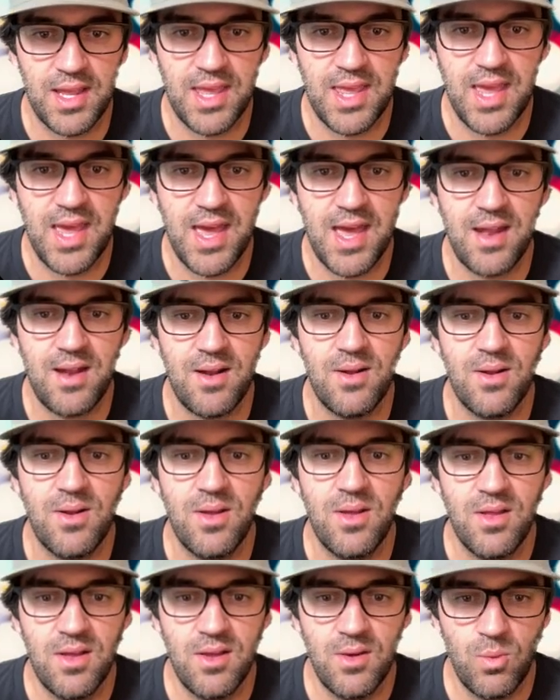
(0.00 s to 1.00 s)
get.
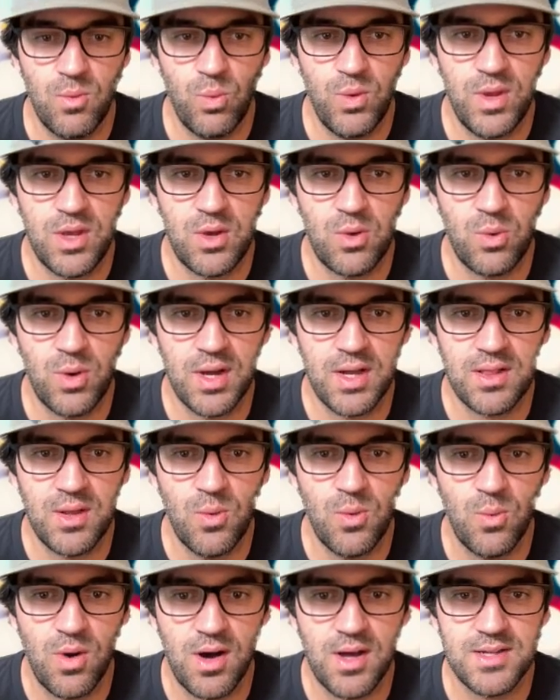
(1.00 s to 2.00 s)
We quickly
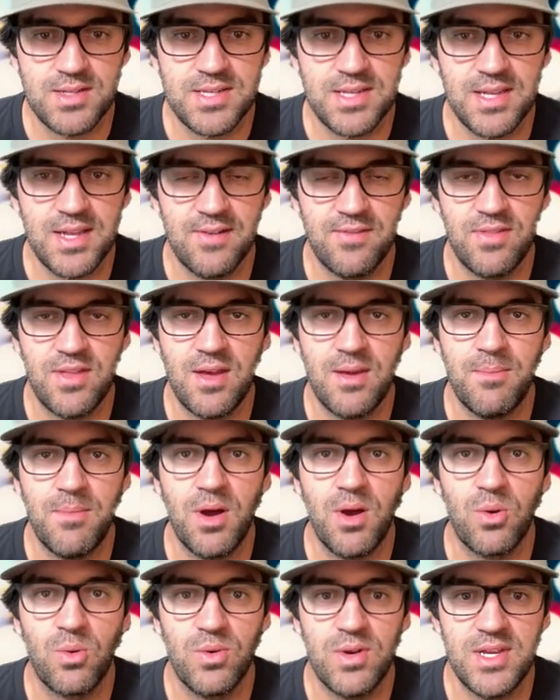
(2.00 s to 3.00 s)
want to give them
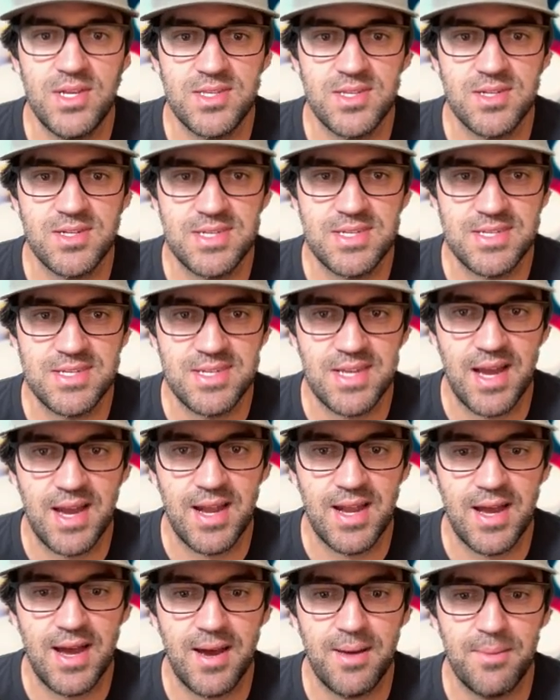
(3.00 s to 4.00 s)
a reason to
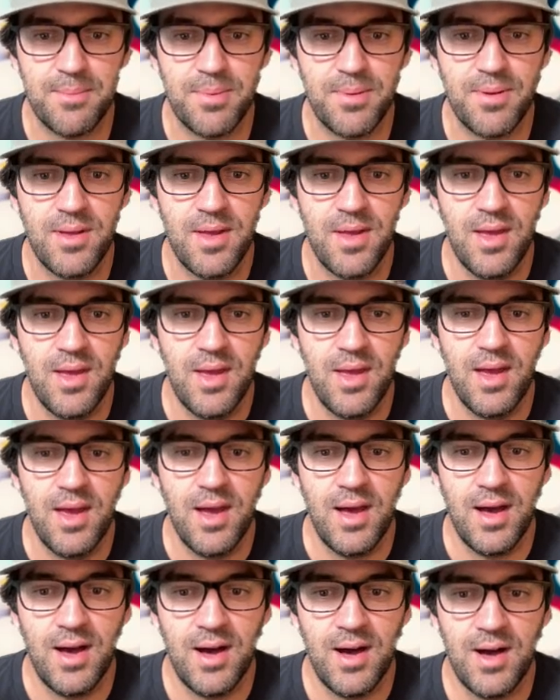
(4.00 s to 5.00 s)
sign up.
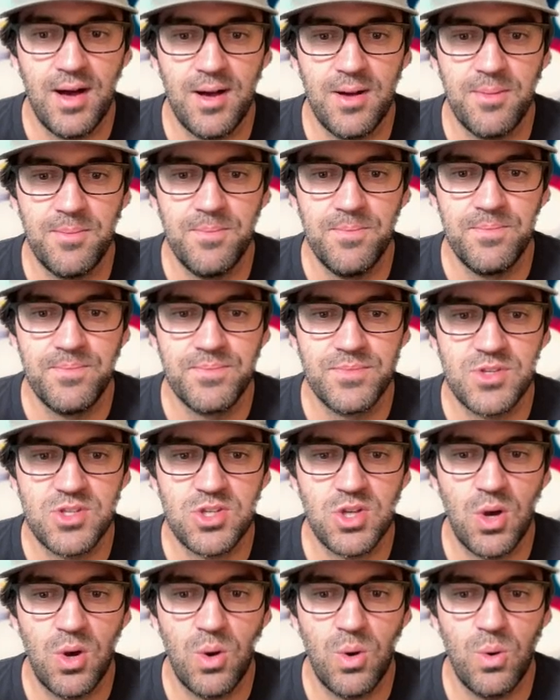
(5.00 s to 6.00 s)

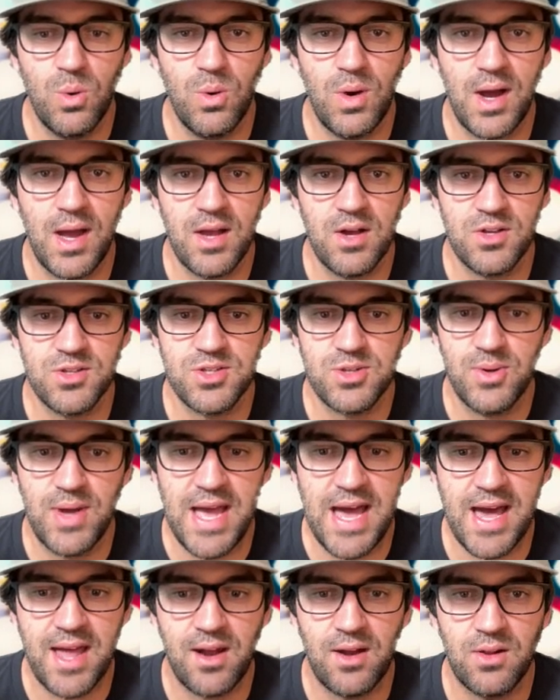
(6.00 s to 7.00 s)
So I also
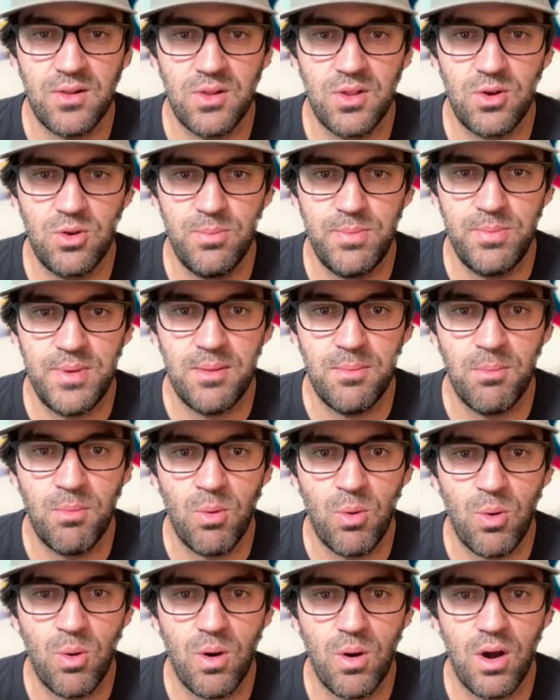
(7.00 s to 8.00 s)
added a little bit
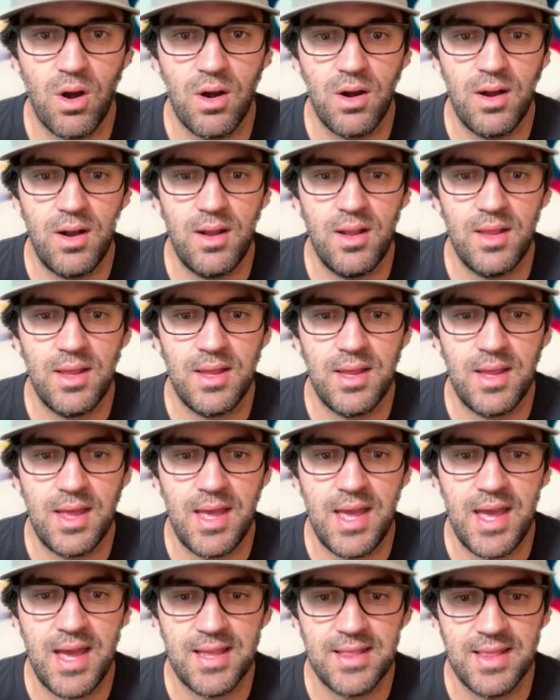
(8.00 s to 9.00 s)
more
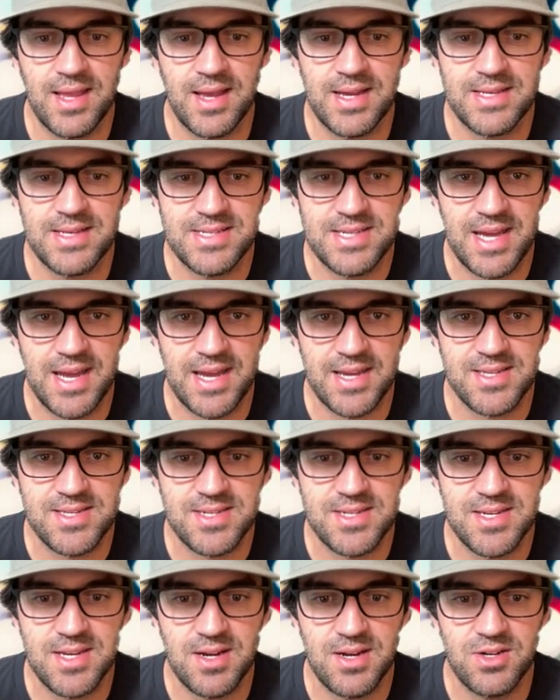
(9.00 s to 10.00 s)
headline text
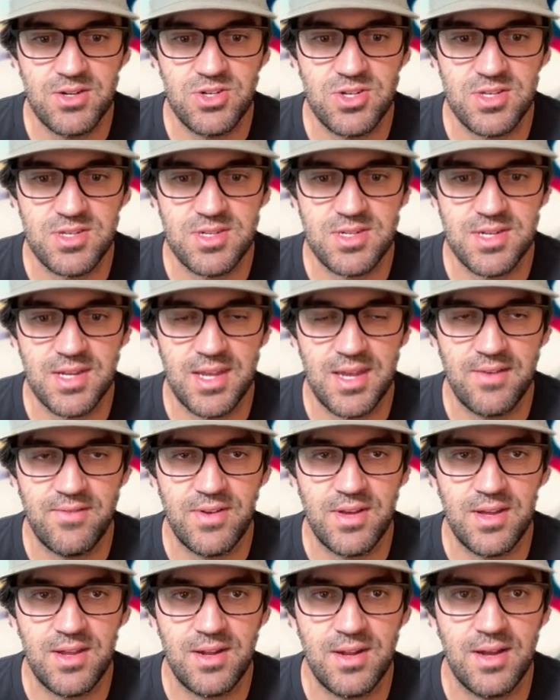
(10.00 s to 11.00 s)
here just to give
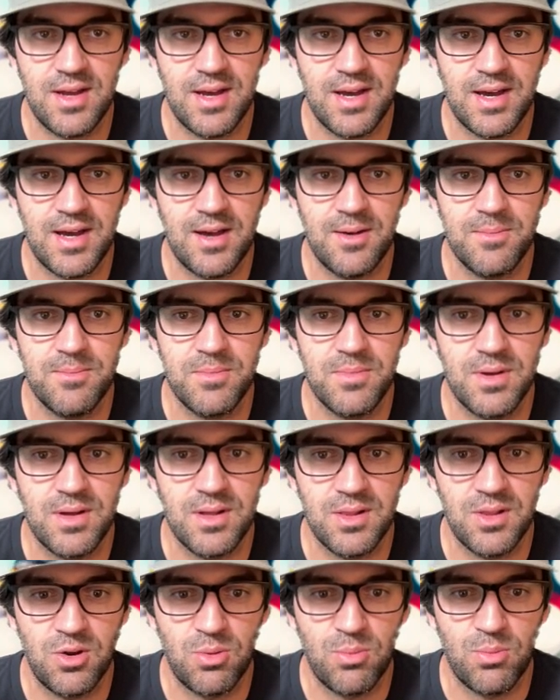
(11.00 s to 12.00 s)
it a little